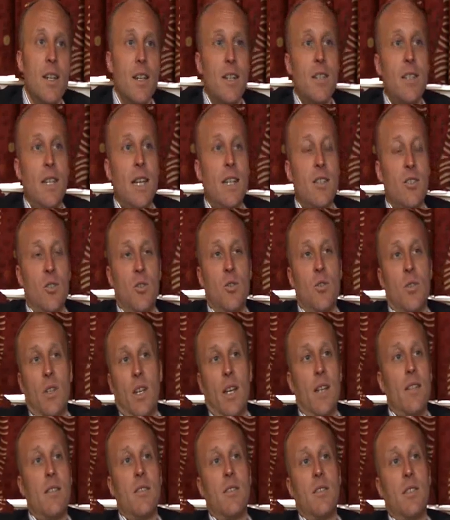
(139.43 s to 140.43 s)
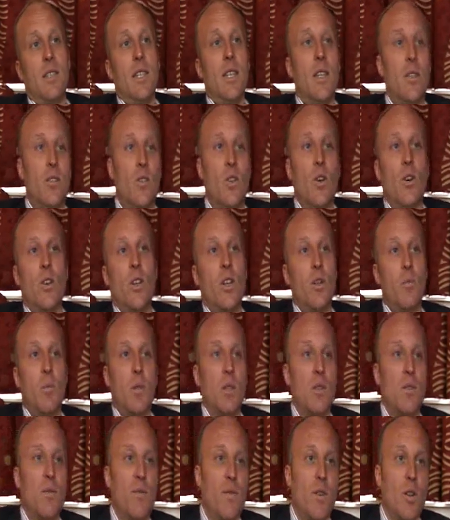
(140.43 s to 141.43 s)
Yes, you can see a
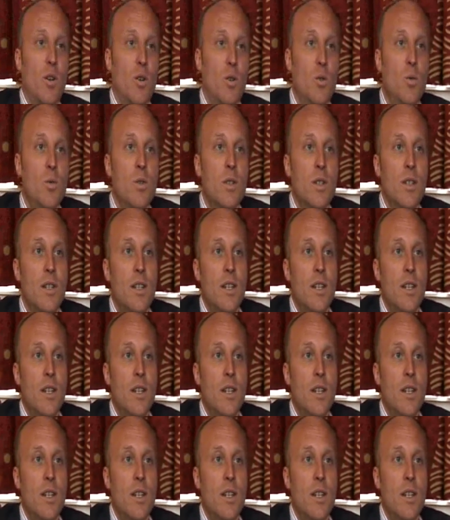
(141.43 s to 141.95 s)
document flow,